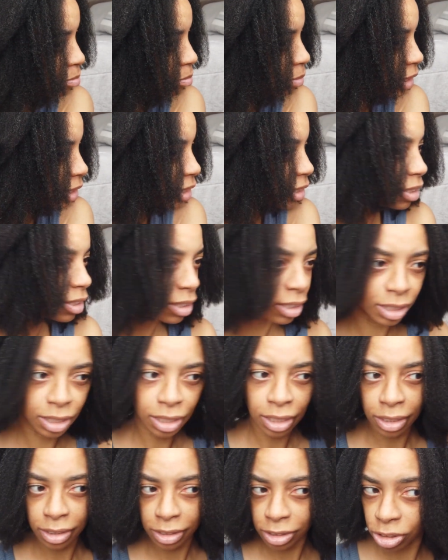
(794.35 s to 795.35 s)
But
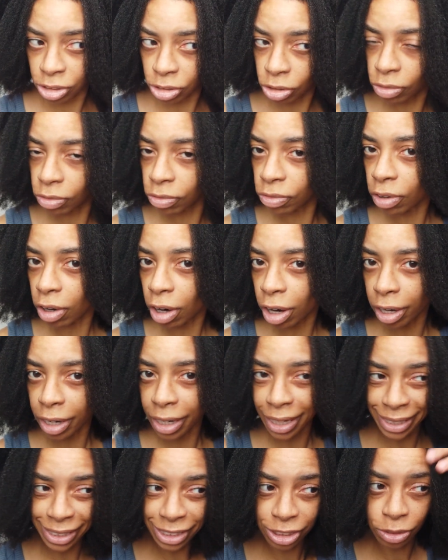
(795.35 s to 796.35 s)
so
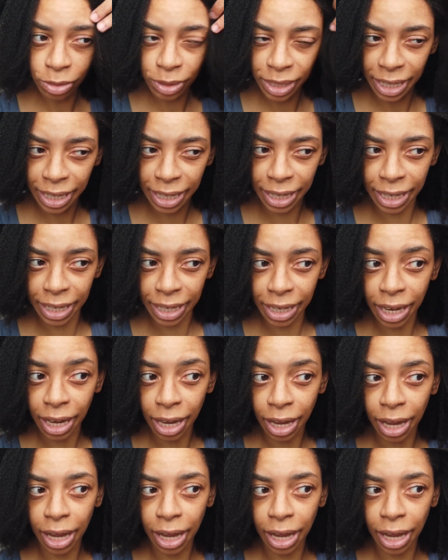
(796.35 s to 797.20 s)
far it's okay.